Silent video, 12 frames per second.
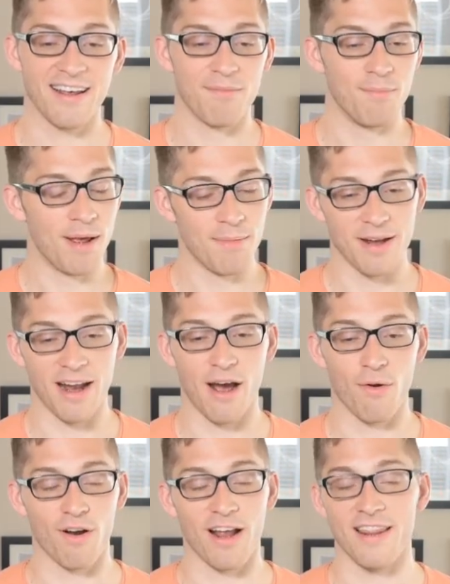maybe an
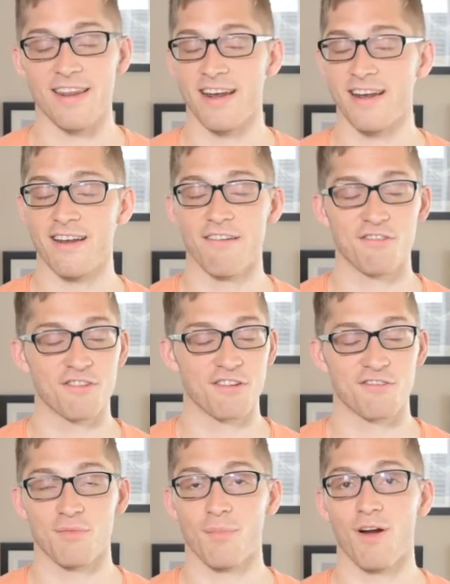hour and then he never
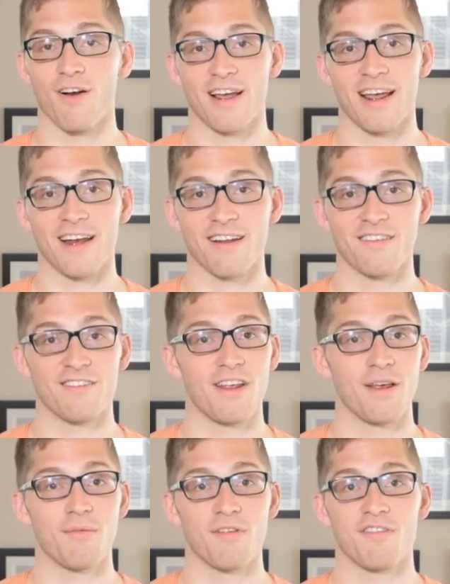touched the bar again because
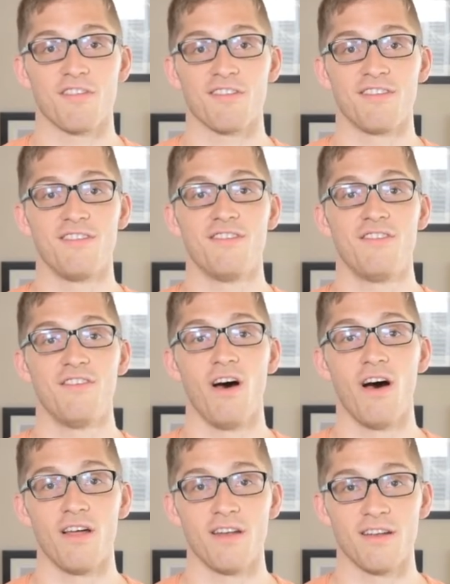he was just
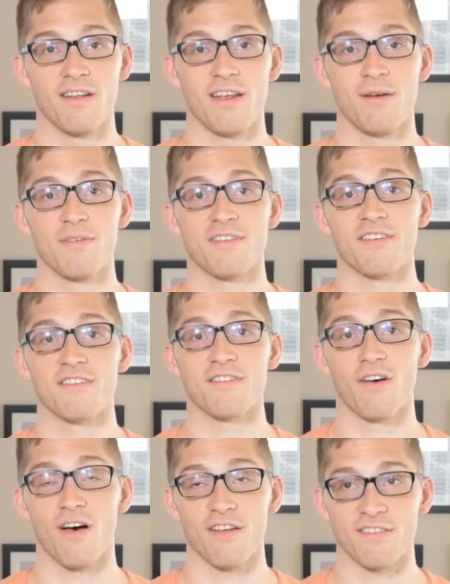done. He was
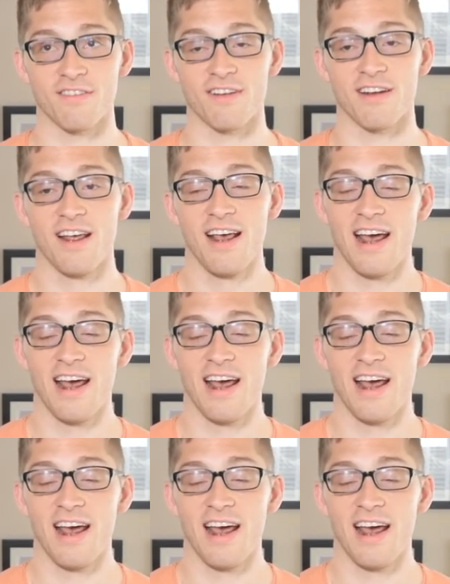exhausted.